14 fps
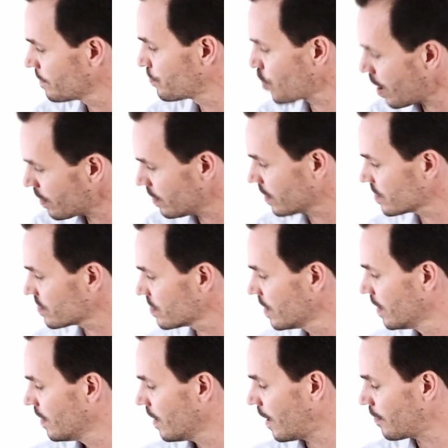products
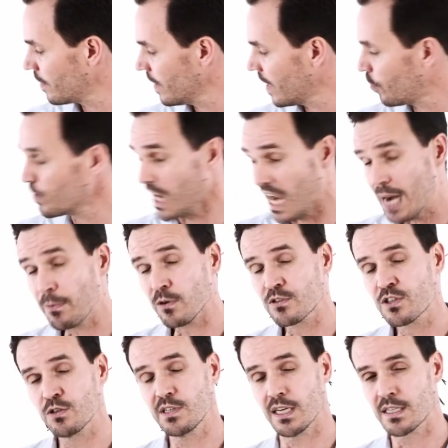are we able
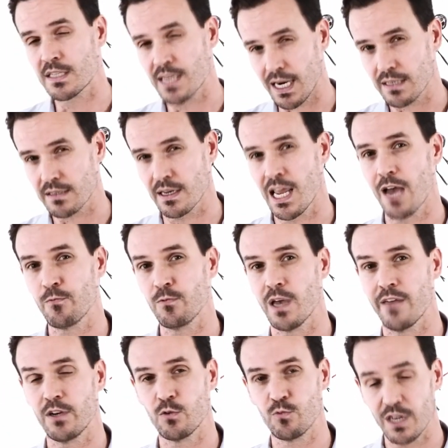to detect and
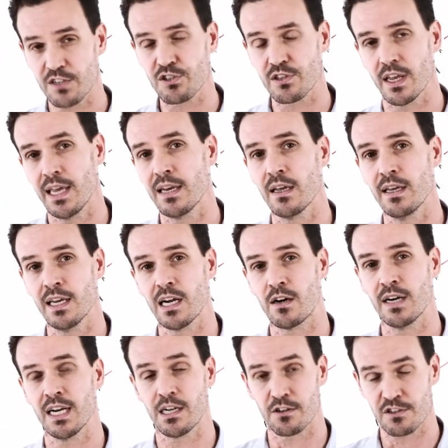have enriched in
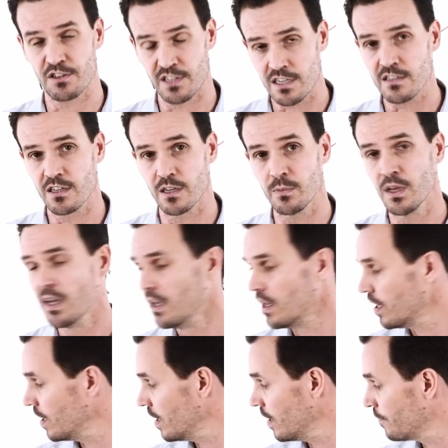our system
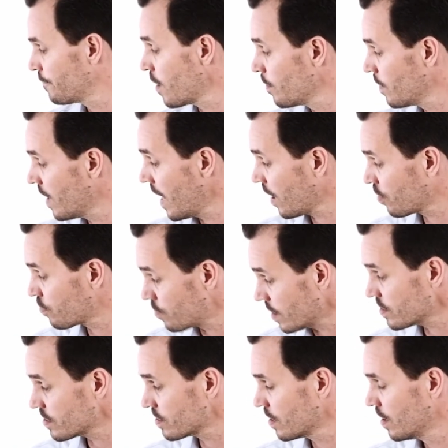from
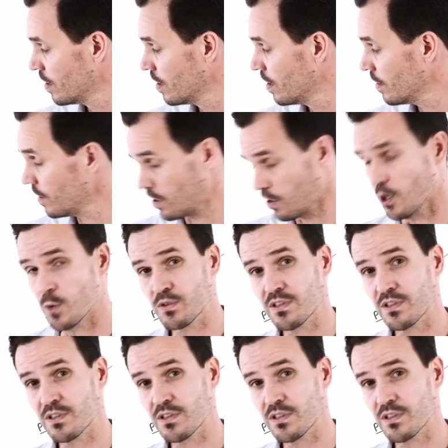across the globe.